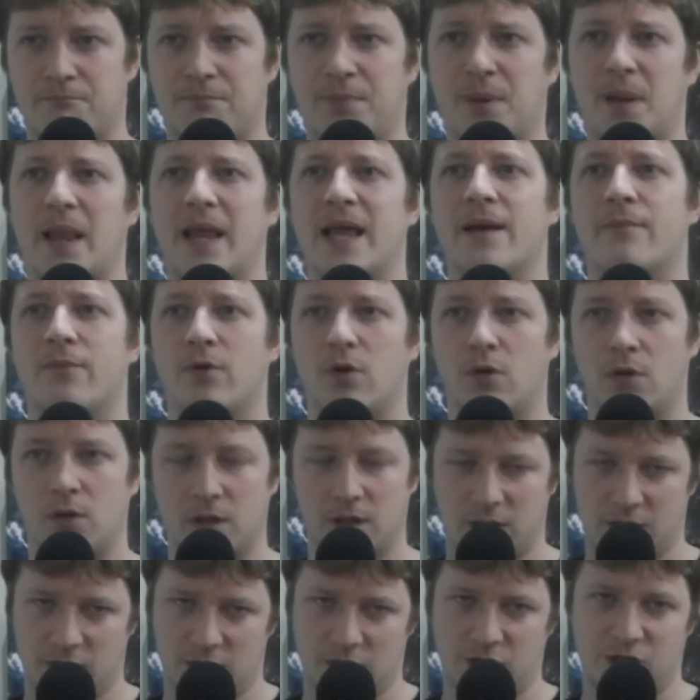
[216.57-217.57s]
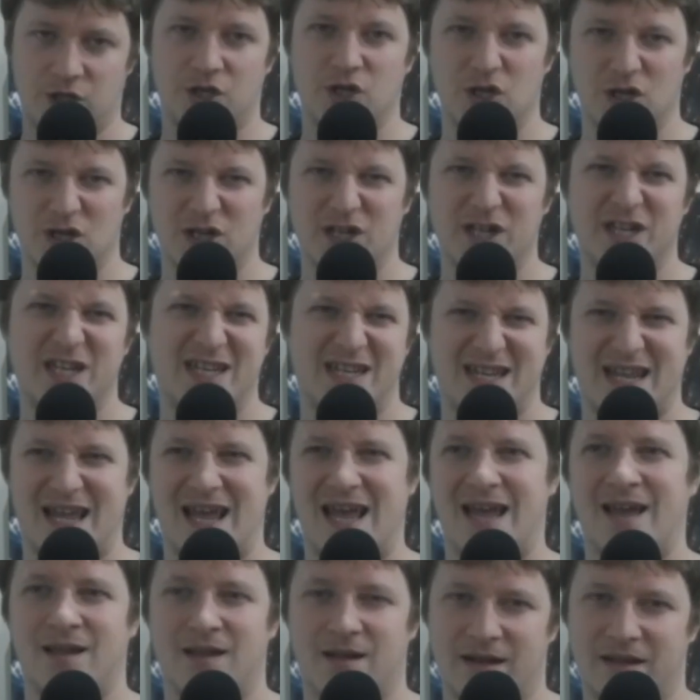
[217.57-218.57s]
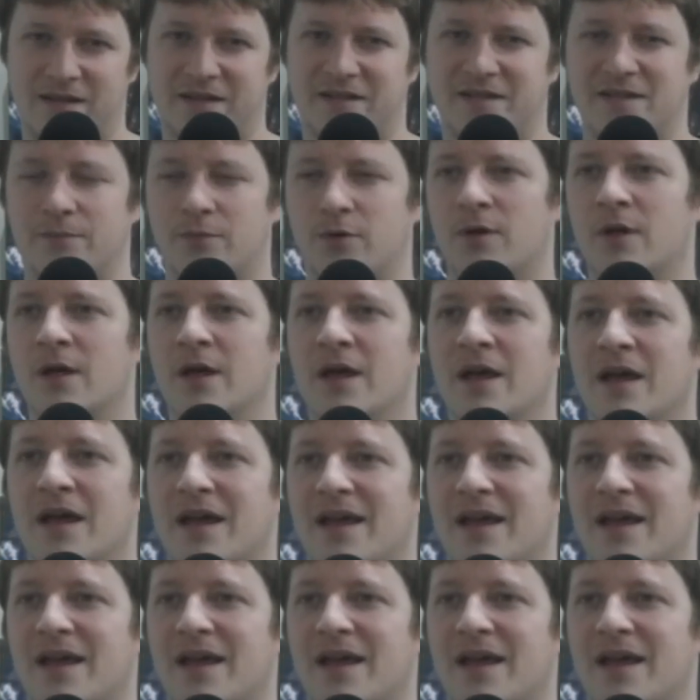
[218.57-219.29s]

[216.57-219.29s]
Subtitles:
playable good deck, not the symbol,